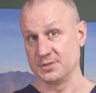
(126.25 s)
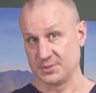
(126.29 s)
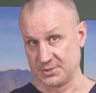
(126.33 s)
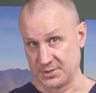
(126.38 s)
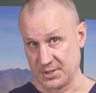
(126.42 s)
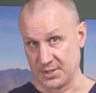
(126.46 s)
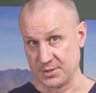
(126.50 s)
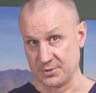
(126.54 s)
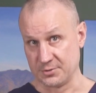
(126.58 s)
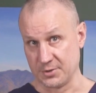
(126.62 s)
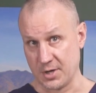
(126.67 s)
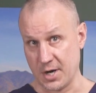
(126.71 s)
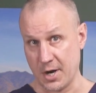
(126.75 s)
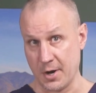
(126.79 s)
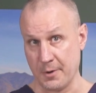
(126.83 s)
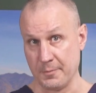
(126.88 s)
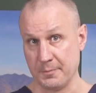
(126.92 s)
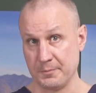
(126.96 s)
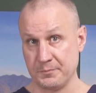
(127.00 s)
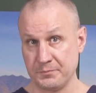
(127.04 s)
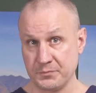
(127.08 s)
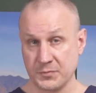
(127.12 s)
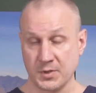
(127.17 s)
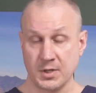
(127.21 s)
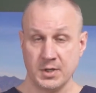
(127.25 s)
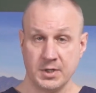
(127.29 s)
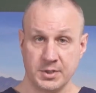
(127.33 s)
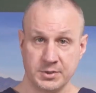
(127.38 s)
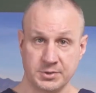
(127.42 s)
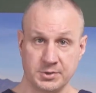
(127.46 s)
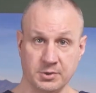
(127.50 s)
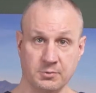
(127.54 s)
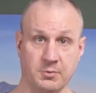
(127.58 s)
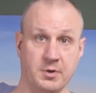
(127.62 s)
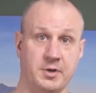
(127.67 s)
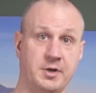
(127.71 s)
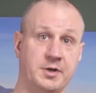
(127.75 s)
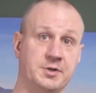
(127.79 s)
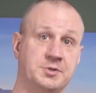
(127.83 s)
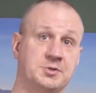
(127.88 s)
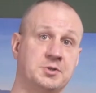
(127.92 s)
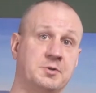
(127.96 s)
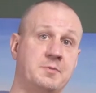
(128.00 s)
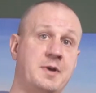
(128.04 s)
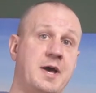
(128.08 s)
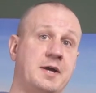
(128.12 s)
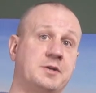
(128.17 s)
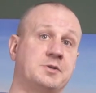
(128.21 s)
syndrome. So what are
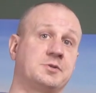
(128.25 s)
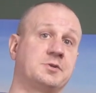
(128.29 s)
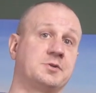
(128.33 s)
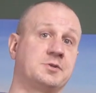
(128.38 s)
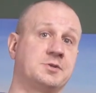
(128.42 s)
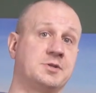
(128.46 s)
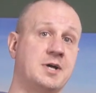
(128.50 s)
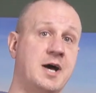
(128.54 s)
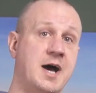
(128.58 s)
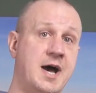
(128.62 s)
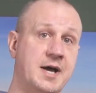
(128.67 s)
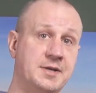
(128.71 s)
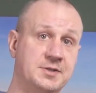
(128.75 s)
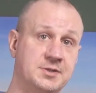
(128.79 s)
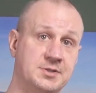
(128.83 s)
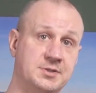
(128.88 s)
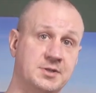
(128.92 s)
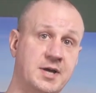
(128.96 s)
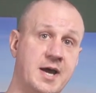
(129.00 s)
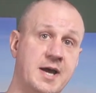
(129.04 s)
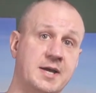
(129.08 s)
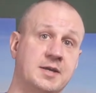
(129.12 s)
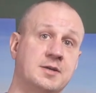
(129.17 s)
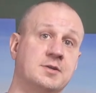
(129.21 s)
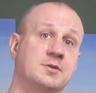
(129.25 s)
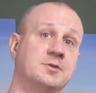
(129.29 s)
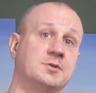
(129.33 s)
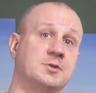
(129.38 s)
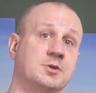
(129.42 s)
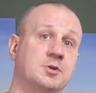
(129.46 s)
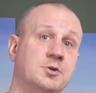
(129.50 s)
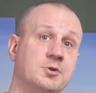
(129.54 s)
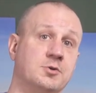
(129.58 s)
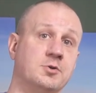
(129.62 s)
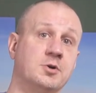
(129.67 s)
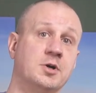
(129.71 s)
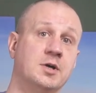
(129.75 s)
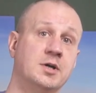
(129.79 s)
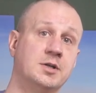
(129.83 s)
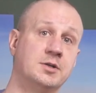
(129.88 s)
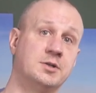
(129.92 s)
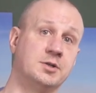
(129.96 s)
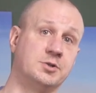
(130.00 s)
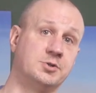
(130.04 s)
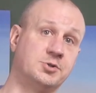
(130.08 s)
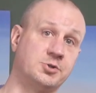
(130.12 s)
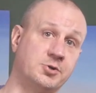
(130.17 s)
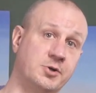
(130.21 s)
some exercises I can do
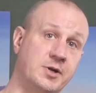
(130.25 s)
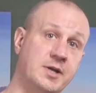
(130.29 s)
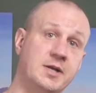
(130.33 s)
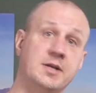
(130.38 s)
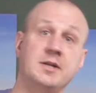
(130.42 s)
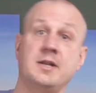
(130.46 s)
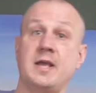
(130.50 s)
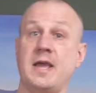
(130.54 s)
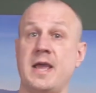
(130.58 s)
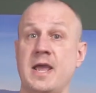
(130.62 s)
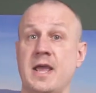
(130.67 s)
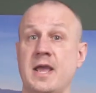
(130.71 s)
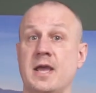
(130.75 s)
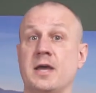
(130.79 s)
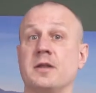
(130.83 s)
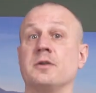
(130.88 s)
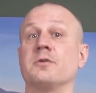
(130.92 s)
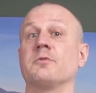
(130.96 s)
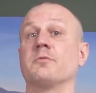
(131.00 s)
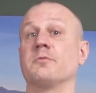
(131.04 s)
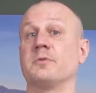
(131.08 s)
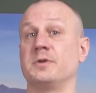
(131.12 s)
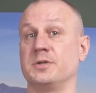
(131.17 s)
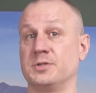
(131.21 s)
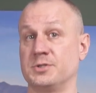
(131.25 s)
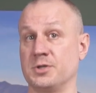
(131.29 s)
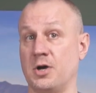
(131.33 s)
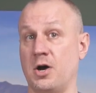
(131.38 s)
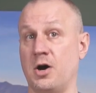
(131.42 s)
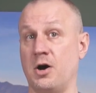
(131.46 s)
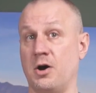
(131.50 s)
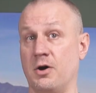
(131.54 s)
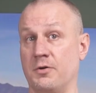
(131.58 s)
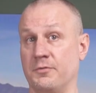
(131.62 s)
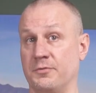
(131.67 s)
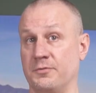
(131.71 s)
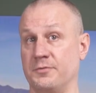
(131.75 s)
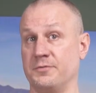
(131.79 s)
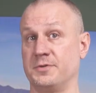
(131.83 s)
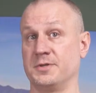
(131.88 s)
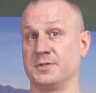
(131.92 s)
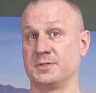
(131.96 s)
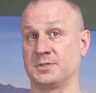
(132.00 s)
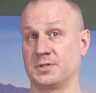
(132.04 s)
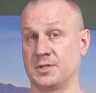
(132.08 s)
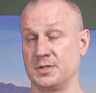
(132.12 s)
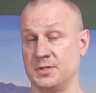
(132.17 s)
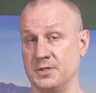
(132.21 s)
to treat and resolve
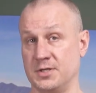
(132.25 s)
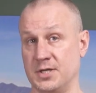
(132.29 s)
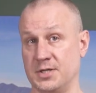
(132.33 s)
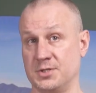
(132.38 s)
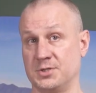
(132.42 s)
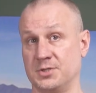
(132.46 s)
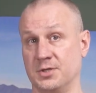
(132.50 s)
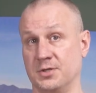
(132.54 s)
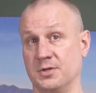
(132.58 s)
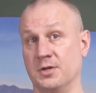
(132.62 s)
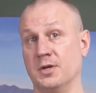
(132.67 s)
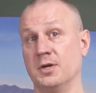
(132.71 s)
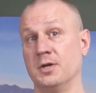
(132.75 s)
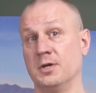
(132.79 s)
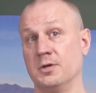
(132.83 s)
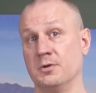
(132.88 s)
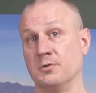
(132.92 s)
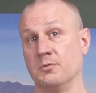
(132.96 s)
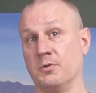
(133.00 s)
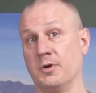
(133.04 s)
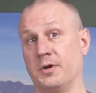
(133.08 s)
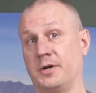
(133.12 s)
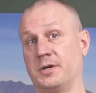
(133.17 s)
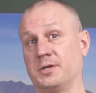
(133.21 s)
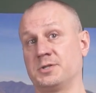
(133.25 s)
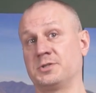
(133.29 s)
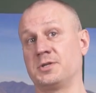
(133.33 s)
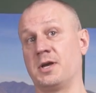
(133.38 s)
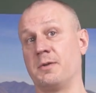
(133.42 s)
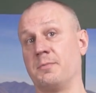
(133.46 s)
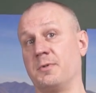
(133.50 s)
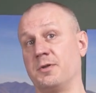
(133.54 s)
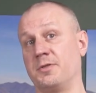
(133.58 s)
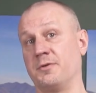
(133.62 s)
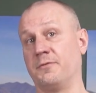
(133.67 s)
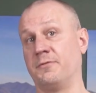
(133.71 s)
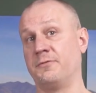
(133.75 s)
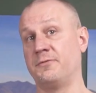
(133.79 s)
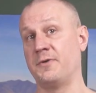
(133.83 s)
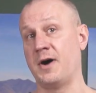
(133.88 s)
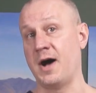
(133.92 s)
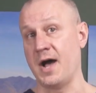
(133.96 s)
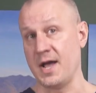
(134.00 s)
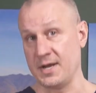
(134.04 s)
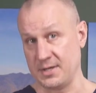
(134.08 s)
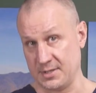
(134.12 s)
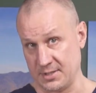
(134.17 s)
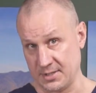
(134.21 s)
this condition? What are some of the
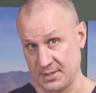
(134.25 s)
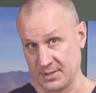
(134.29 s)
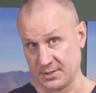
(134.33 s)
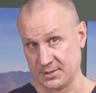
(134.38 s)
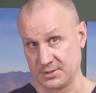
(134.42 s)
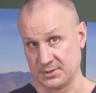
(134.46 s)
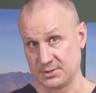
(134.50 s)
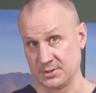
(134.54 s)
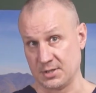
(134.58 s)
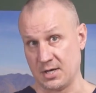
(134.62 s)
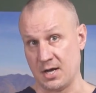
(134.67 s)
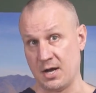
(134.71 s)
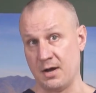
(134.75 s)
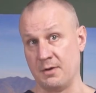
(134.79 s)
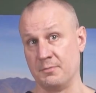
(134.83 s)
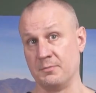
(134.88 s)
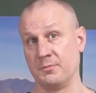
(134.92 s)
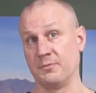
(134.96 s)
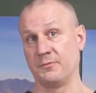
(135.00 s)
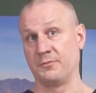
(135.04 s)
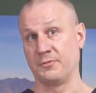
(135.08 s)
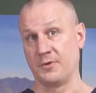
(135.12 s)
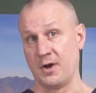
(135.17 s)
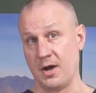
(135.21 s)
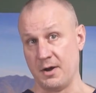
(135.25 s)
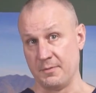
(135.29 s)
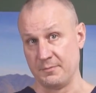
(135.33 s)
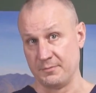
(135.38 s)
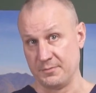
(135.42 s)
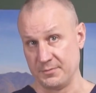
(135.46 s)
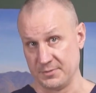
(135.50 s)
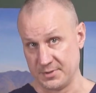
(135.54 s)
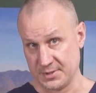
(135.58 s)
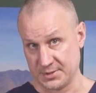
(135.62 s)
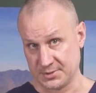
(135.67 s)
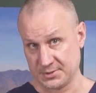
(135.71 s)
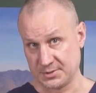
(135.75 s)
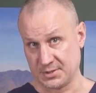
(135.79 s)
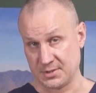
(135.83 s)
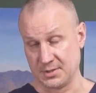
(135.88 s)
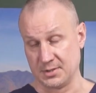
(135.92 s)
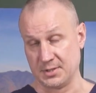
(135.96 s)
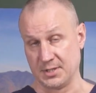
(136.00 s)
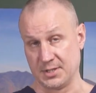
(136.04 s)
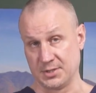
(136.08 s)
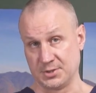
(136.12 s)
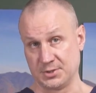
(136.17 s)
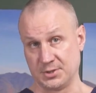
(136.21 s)
findings from this
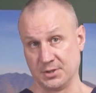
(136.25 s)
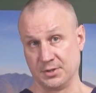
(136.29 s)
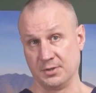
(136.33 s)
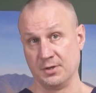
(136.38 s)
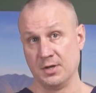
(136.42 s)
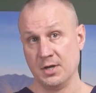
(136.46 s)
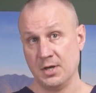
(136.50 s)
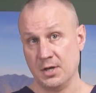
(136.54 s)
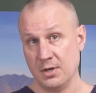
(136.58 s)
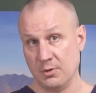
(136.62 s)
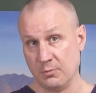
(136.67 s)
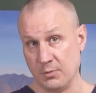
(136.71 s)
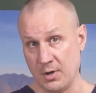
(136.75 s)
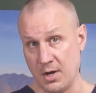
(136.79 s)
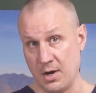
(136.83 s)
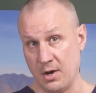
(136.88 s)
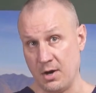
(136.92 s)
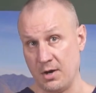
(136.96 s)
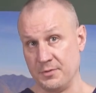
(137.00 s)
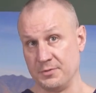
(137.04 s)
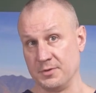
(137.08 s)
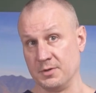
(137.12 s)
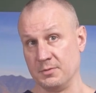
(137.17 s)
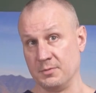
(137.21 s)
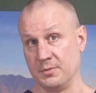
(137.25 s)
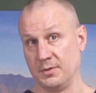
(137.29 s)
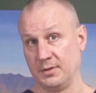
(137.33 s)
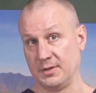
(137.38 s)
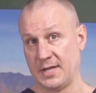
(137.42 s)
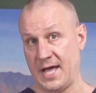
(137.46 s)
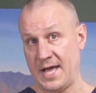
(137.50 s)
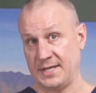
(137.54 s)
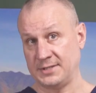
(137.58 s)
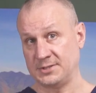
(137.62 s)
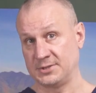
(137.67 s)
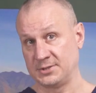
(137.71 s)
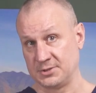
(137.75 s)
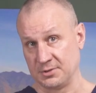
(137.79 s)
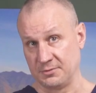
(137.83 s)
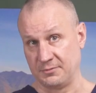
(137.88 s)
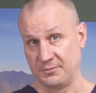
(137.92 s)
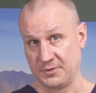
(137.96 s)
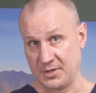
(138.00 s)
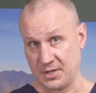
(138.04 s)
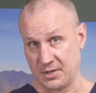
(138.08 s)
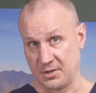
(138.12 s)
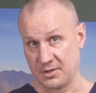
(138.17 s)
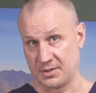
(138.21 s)
condition? Well, in the less
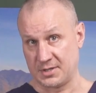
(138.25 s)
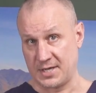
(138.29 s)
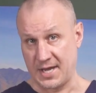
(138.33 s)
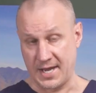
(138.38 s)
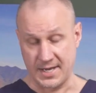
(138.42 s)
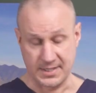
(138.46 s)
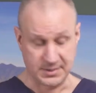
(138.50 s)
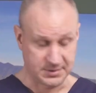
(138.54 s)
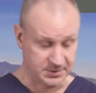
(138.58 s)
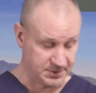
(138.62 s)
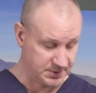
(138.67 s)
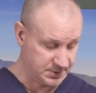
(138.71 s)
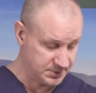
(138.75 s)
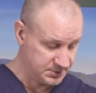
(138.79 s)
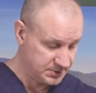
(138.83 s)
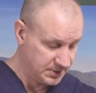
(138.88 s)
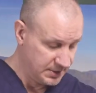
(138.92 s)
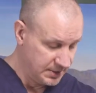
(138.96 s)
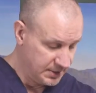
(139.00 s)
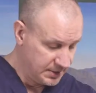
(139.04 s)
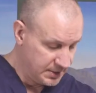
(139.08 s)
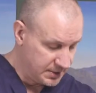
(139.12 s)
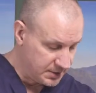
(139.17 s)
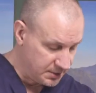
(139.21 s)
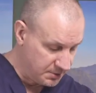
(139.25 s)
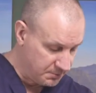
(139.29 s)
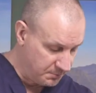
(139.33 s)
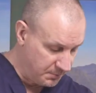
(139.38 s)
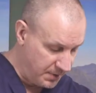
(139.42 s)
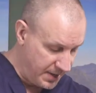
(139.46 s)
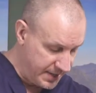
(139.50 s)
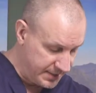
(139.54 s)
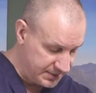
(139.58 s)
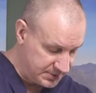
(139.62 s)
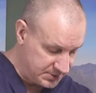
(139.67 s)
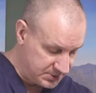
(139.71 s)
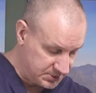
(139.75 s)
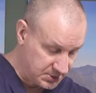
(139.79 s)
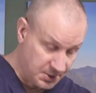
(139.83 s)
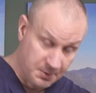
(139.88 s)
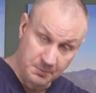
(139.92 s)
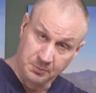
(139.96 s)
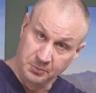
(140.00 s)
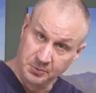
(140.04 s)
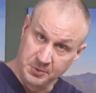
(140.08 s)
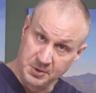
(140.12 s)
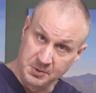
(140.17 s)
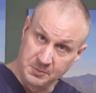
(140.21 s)
severe cases, it might
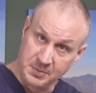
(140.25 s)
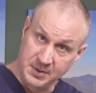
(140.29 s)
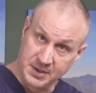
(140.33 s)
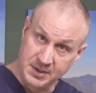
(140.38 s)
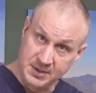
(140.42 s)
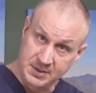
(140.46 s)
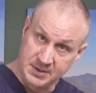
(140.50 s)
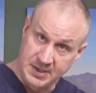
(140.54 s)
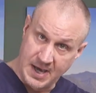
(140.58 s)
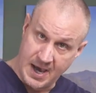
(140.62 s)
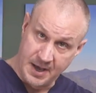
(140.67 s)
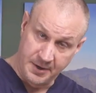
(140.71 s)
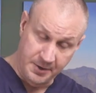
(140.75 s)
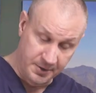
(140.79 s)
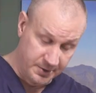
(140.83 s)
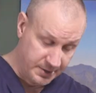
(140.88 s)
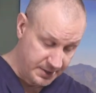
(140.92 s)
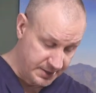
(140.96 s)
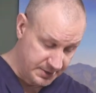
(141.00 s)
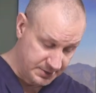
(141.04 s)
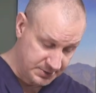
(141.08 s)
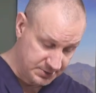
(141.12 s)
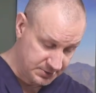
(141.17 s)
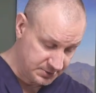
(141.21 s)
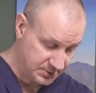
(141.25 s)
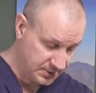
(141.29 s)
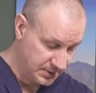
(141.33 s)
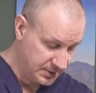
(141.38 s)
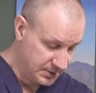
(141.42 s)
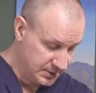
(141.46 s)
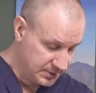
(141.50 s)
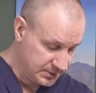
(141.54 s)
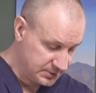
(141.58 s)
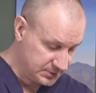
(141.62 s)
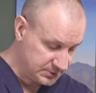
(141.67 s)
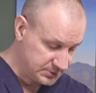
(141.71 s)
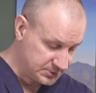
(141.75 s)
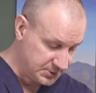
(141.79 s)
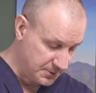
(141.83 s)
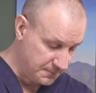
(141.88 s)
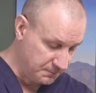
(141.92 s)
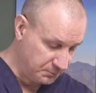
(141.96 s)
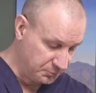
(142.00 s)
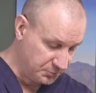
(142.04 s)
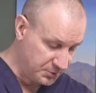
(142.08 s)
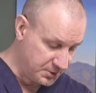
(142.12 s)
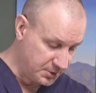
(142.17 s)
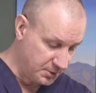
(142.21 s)
simply be tenderness
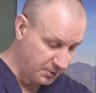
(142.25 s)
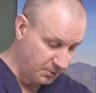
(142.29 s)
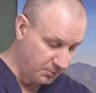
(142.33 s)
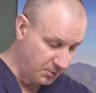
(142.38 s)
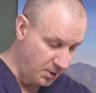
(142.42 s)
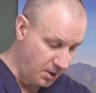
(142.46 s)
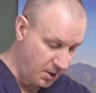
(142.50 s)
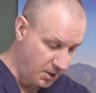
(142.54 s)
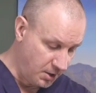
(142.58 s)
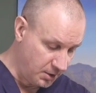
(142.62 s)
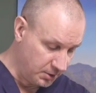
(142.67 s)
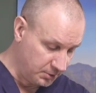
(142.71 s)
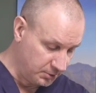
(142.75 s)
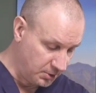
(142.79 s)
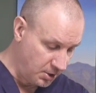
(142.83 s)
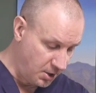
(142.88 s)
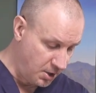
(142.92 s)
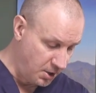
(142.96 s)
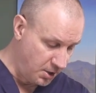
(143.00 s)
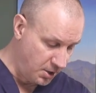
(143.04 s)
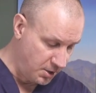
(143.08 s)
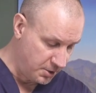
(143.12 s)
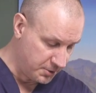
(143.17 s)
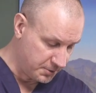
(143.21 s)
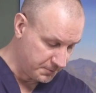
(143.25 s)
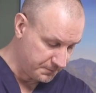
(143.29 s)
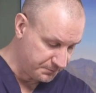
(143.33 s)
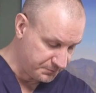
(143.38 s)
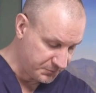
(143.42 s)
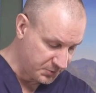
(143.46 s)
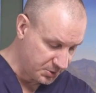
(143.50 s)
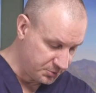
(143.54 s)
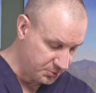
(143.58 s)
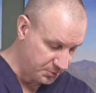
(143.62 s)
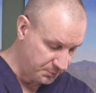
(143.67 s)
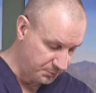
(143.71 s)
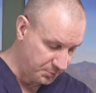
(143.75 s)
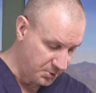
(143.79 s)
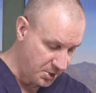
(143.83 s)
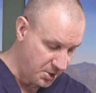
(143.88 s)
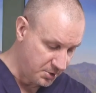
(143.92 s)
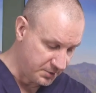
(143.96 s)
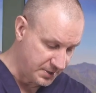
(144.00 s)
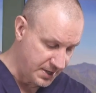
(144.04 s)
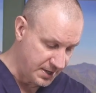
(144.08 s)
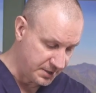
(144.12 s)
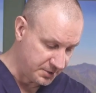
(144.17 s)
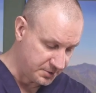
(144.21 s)
simply along the
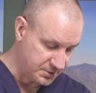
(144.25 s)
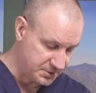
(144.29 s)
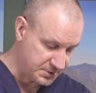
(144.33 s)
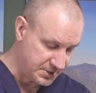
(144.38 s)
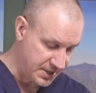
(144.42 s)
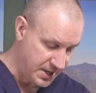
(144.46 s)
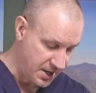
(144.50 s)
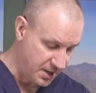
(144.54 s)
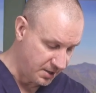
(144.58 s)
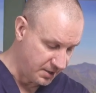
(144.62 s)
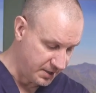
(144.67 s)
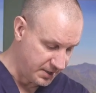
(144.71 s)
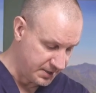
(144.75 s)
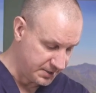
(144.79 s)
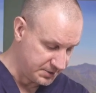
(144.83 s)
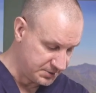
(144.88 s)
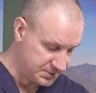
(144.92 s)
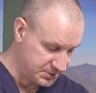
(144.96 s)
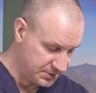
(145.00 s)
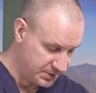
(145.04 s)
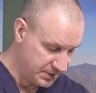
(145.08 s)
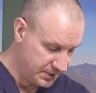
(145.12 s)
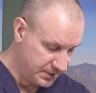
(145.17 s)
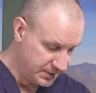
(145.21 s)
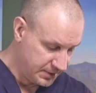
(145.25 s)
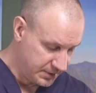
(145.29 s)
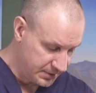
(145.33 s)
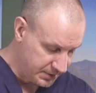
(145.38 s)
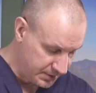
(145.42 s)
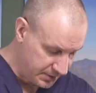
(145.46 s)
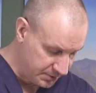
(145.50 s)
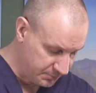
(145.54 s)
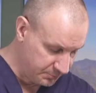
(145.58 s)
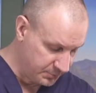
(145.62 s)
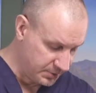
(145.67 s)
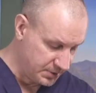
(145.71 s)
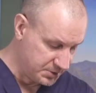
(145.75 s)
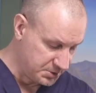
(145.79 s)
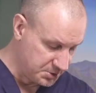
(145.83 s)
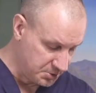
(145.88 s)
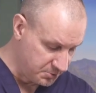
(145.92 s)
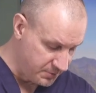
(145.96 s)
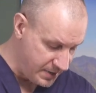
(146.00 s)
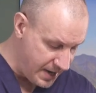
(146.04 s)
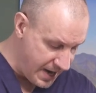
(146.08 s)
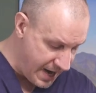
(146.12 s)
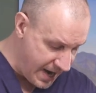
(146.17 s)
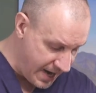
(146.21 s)
Pronator Teres. And when
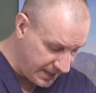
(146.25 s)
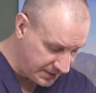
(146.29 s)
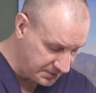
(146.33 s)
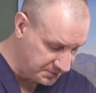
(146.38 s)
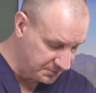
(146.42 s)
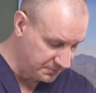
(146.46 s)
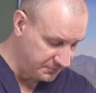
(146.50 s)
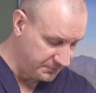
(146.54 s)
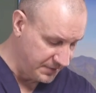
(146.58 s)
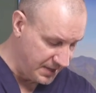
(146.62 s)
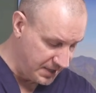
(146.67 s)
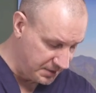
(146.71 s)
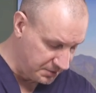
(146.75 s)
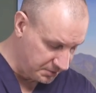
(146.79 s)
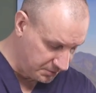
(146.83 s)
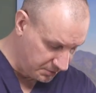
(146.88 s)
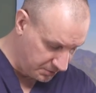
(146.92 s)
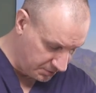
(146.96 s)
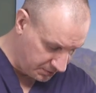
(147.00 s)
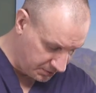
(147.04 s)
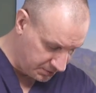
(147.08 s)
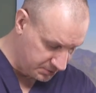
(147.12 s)
you activate it or